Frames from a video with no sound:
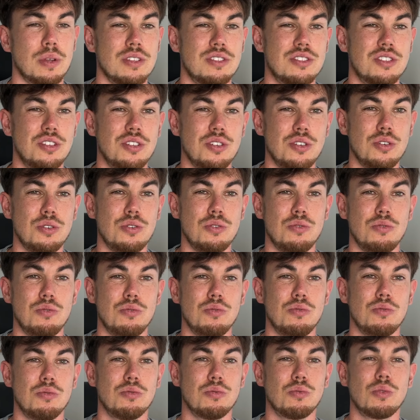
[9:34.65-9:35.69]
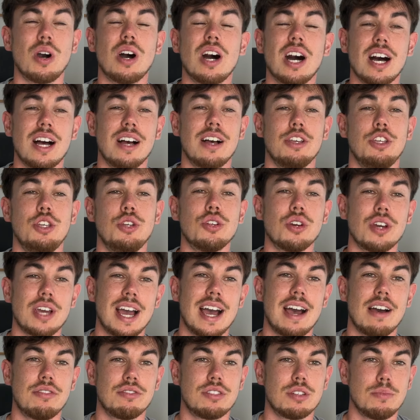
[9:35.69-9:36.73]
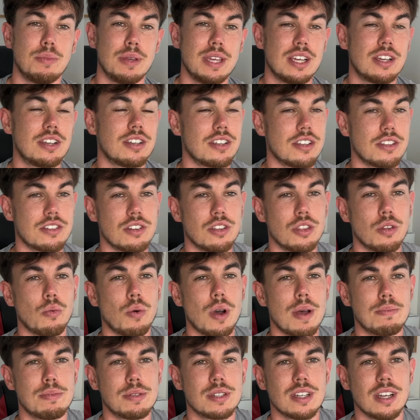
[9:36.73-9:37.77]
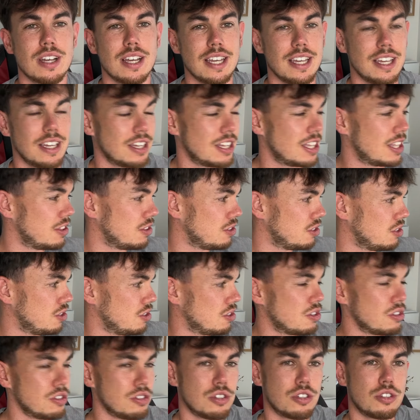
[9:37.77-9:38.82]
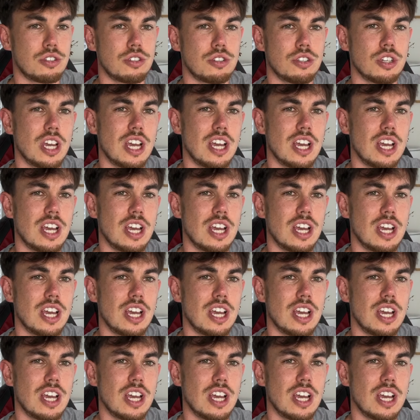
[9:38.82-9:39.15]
you don't have to be because it's on the website, and you can just